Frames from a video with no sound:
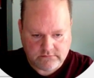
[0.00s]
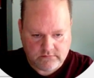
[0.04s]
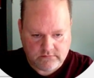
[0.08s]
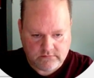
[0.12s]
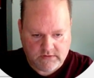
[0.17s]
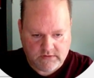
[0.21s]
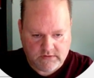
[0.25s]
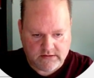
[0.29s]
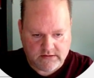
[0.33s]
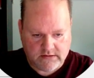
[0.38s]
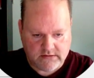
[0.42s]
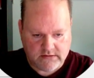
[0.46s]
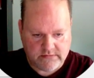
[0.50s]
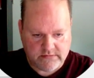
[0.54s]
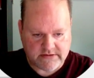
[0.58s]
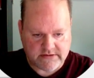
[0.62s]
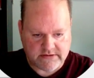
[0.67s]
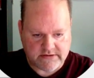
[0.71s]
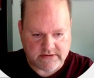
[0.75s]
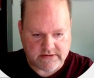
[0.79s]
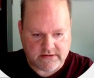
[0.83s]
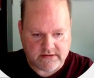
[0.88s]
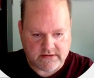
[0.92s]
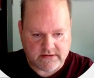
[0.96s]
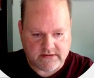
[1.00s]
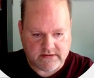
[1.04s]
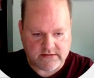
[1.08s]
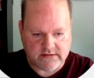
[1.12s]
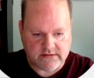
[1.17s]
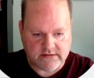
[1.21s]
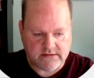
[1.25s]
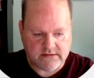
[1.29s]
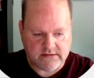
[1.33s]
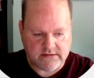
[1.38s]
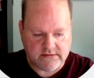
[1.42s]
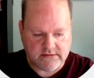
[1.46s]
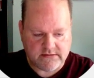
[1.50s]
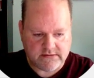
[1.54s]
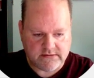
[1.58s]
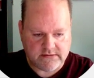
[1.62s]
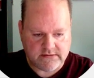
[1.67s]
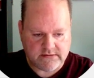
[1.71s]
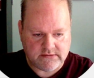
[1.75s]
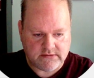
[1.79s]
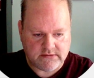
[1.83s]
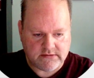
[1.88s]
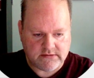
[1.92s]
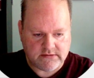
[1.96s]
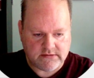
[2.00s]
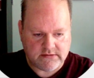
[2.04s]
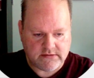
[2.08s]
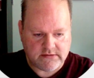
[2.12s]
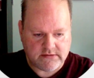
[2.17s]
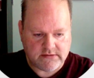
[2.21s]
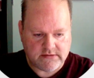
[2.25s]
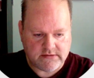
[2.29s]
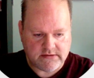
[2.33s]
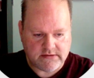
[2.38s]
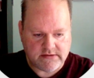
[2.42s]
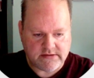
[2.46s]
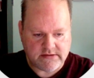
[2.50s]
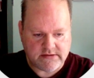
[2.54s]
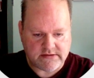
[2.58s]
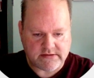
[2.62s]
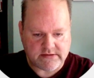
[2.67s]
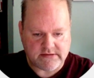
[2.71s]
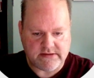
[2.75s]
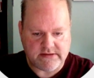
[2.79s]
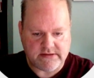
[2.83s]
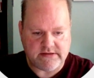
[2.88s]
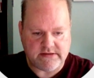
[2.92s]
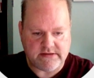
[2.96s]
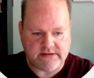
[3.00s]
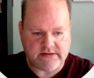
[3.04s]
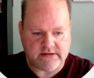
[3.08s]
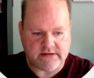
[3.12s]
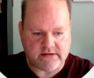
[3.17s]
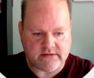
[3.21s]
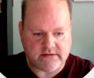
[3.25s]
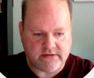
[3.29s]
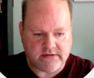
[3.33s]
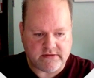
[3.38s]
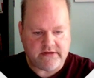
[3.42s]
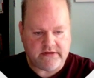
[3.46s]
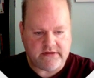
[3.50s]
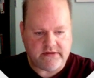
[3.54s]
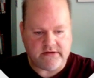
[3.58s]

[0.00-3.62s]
a little bit taller so it's easier to read.